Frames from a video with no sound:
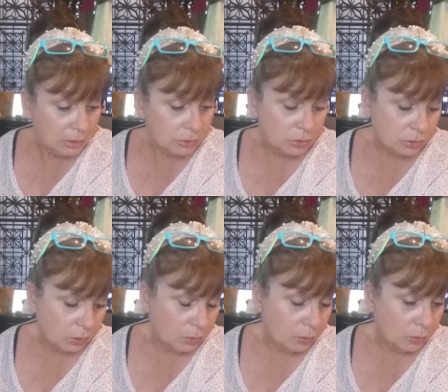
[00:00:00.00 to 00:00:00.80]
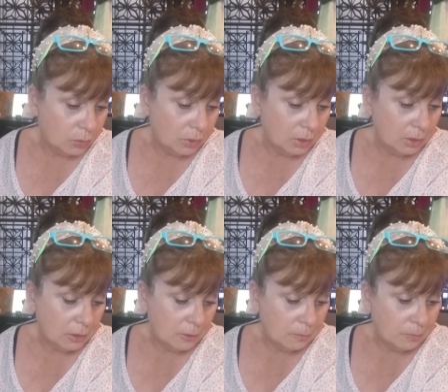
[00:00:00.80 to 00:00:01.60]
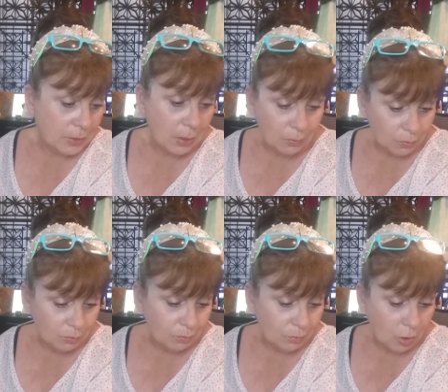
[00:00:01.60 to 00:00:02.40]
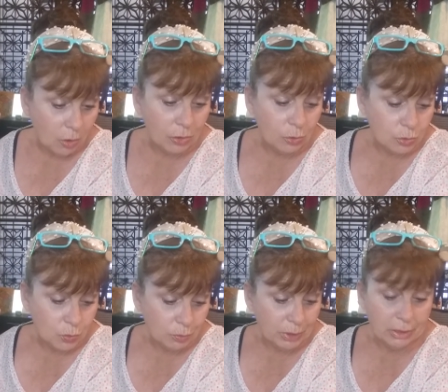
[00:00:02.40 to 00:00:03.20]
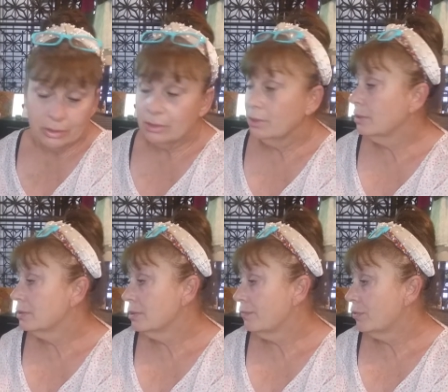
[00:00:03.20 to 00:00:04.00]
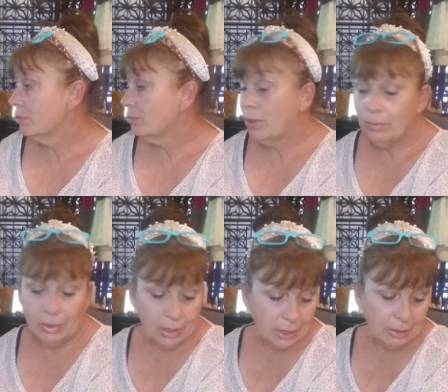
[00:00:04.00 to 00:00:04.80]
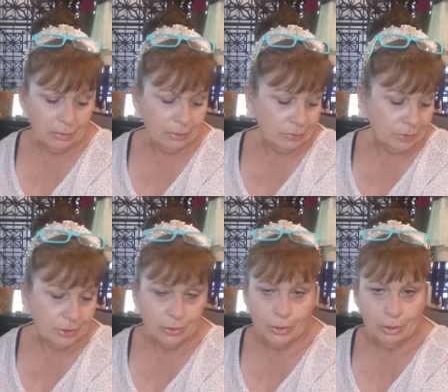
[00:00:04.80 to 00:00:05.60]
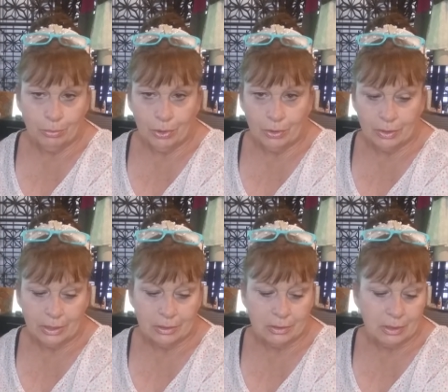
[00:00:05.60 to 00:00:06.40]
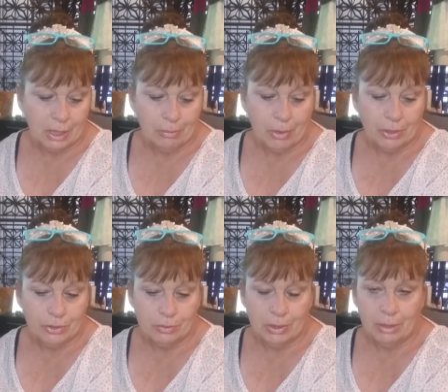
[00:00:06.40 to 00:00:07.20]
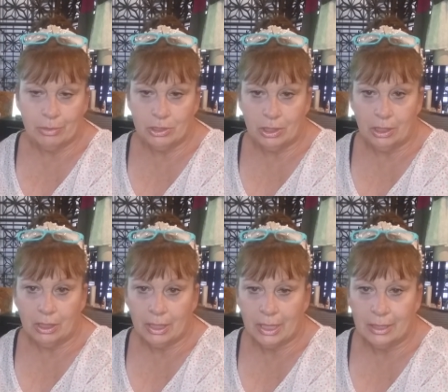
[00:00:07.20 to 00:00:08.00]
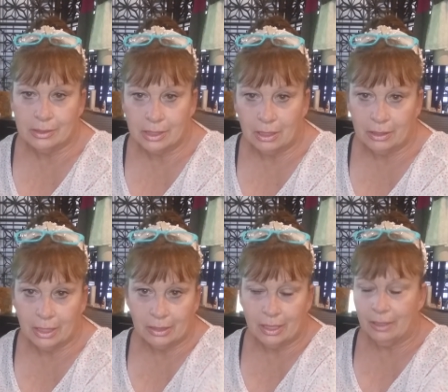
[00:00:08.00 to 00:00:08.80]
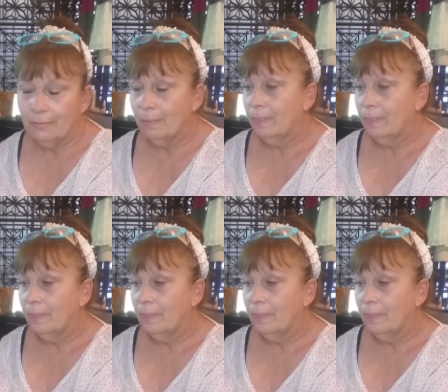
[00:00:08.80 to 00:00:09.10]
So um, that all those will be listed except for probably, I don't know, the Dooney and Bourke. That's, that bothers me that much ink. I can't sell it like that.